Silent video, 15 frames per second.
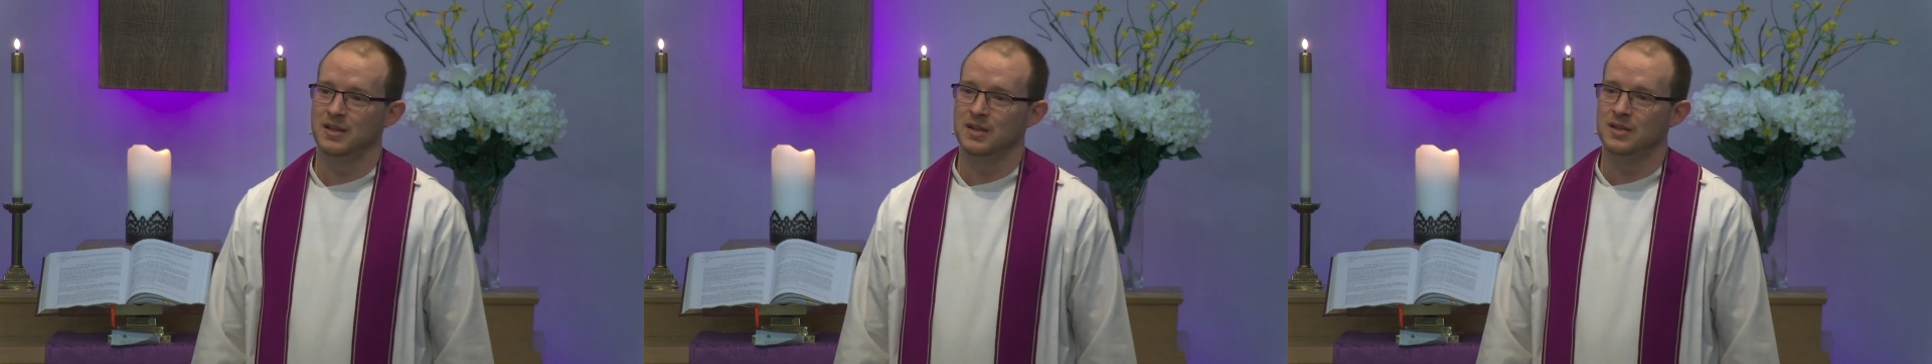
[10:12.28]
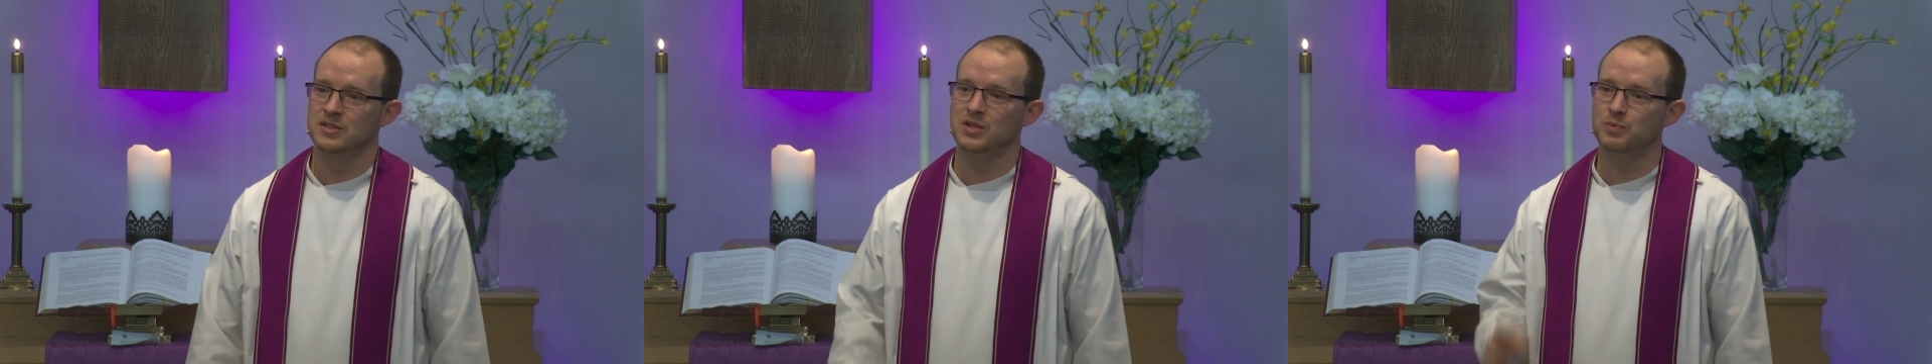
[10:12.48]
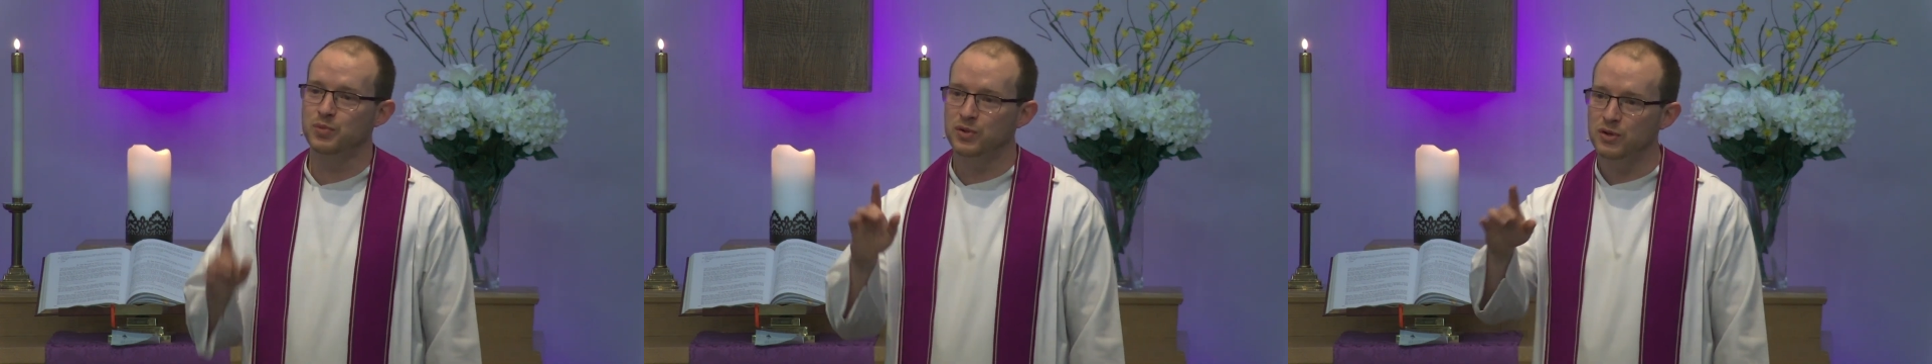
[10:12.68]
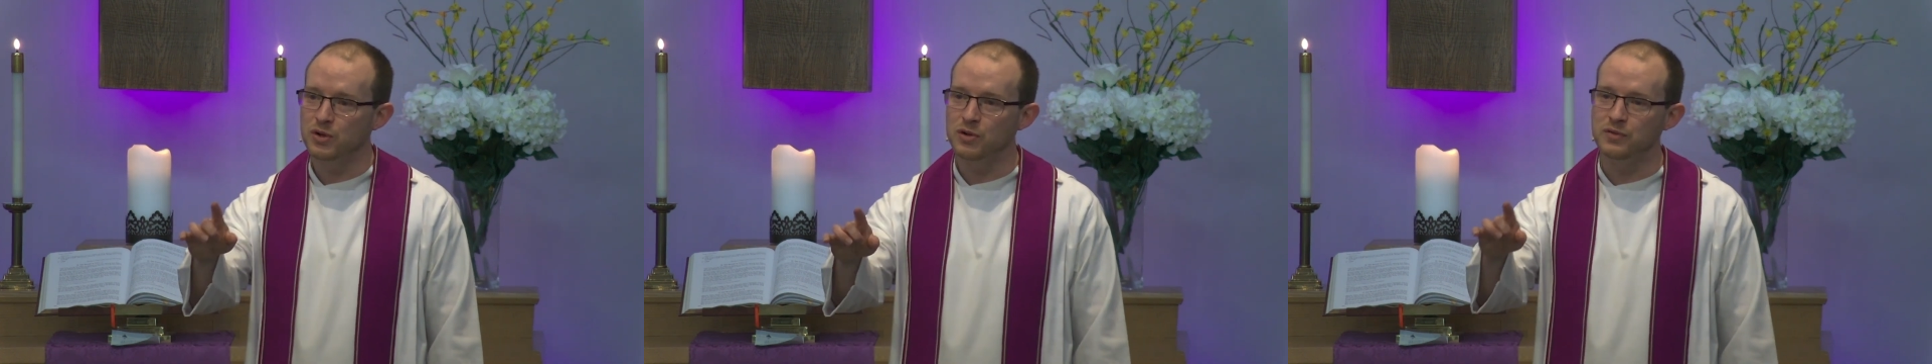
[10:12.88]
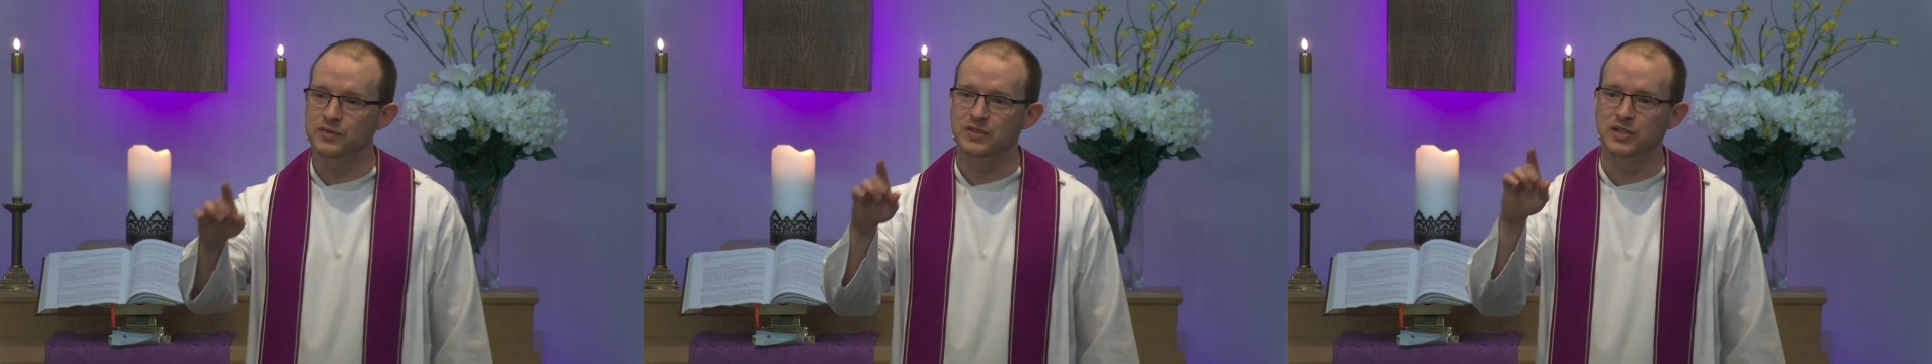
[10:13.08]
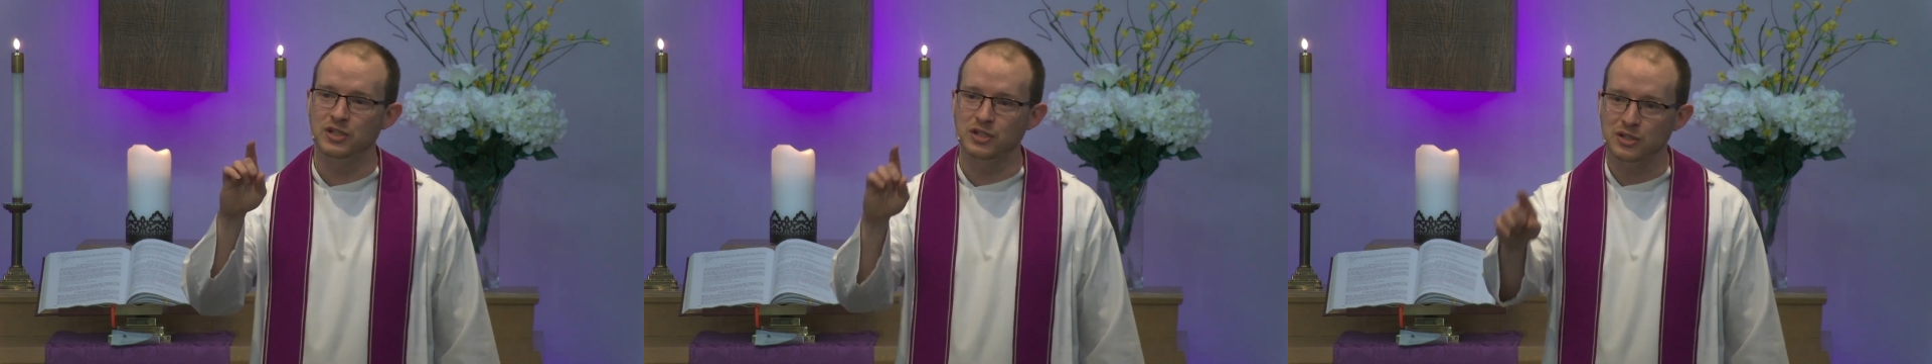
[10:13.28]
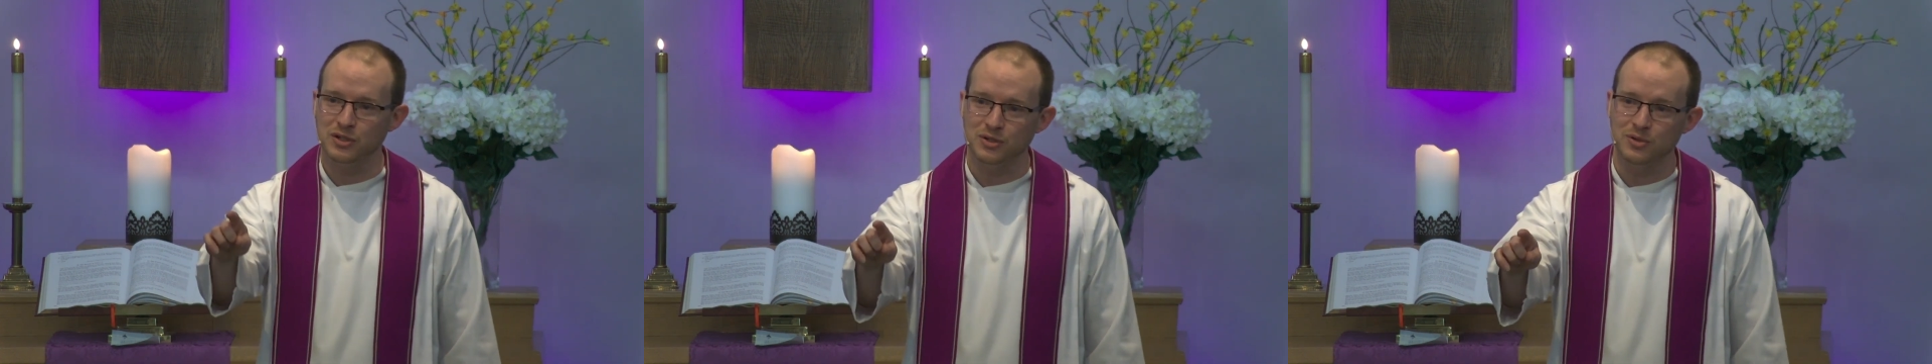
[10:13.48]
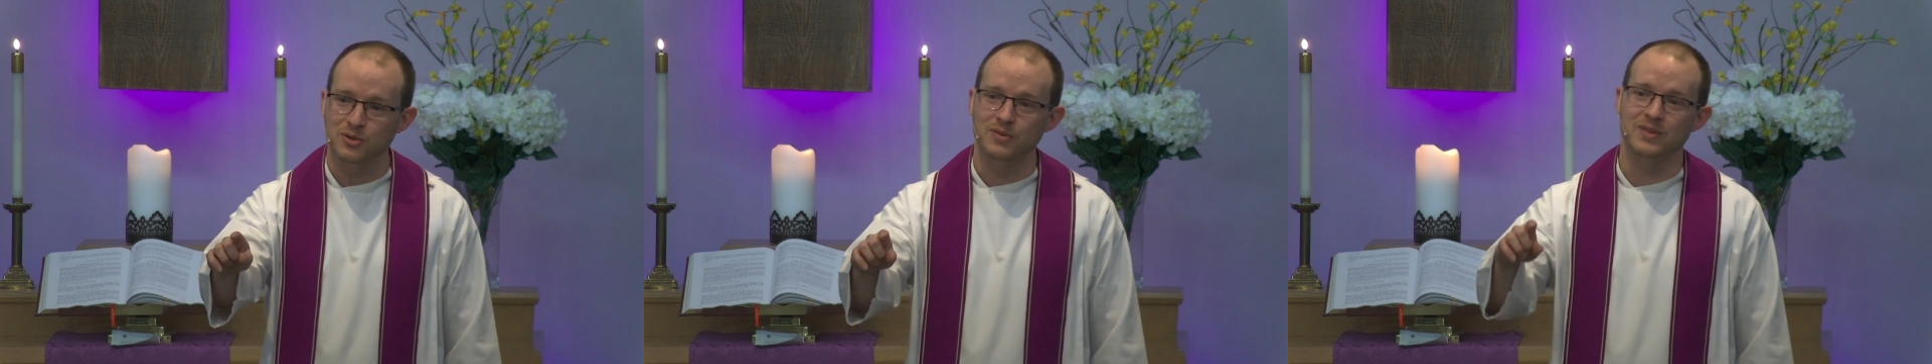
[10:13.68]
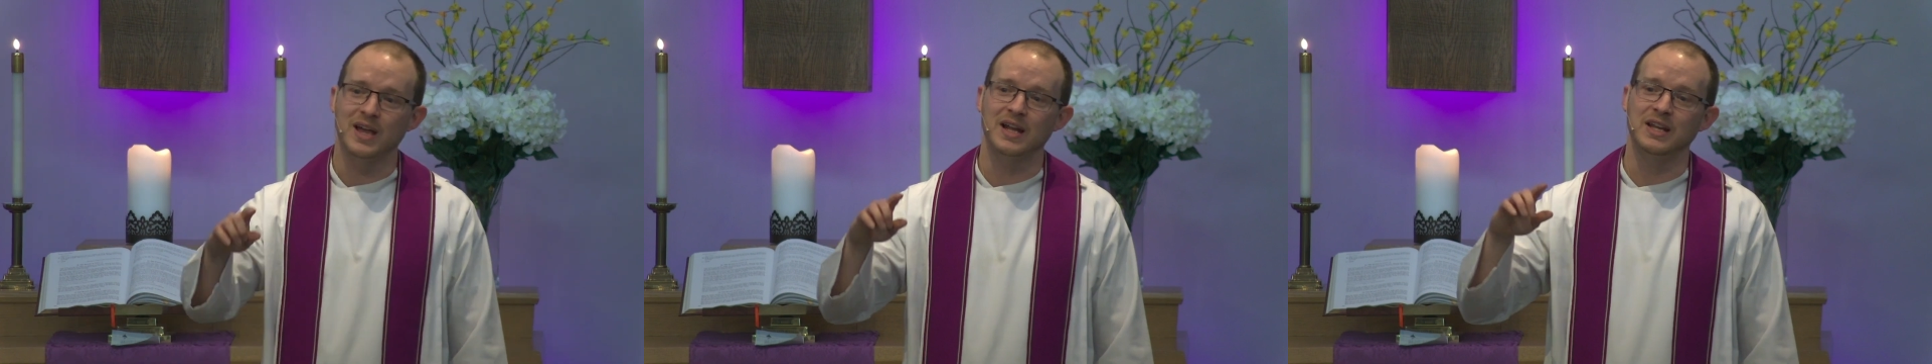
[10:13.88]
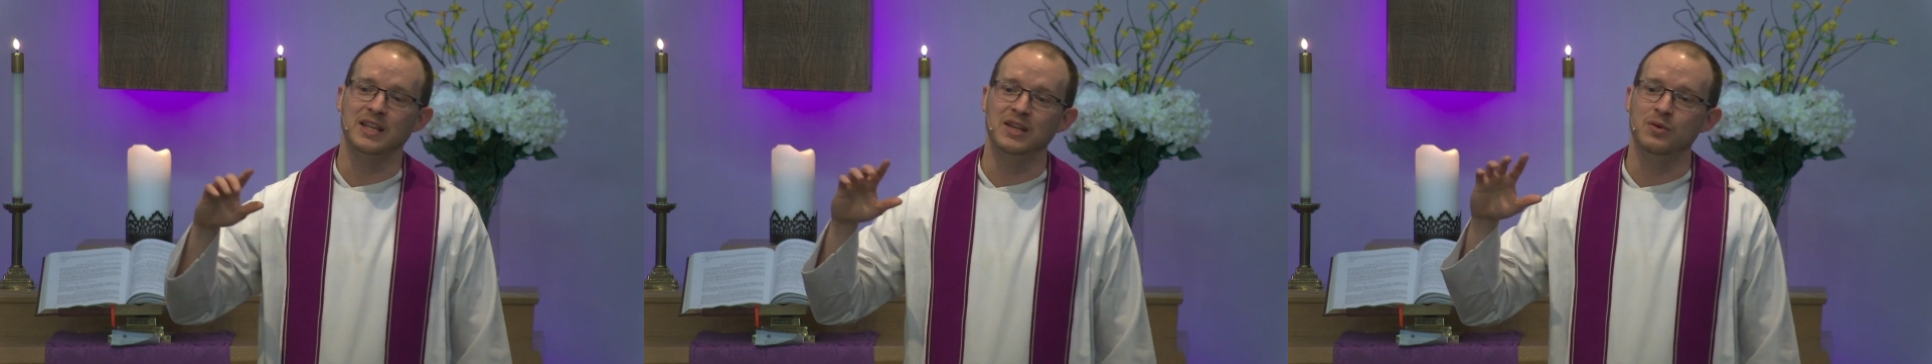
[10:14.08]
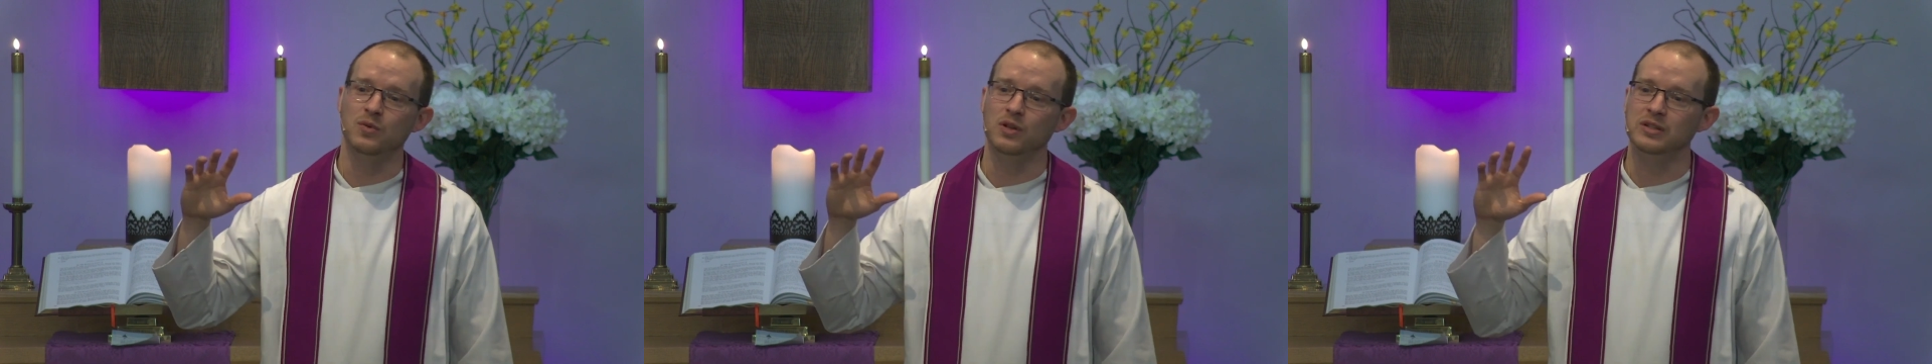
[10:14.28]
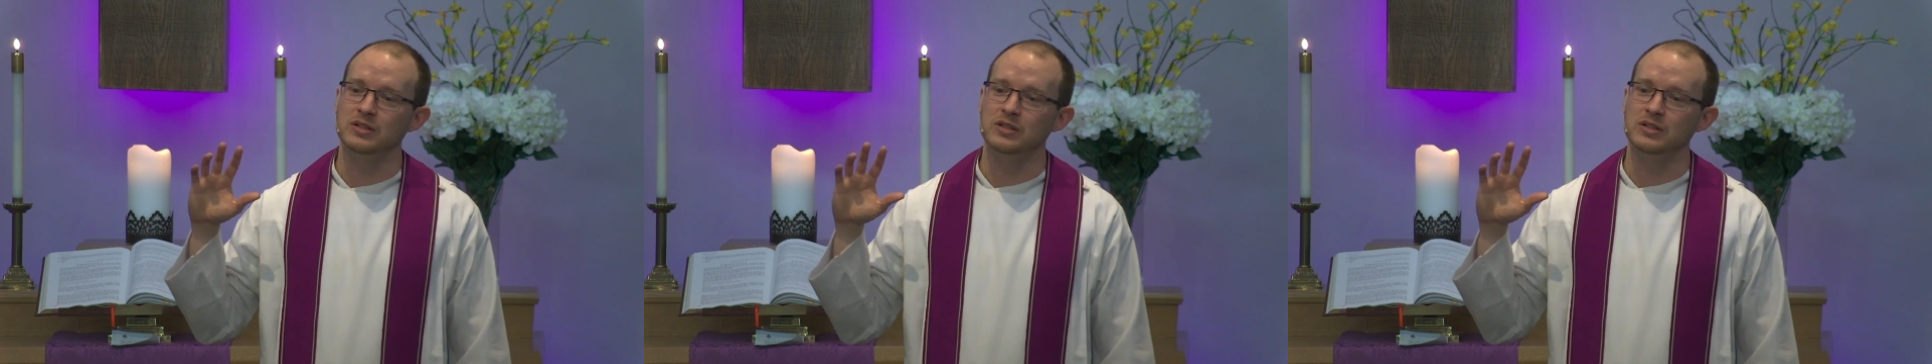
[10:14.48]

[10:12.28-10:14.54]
To prove to you that he will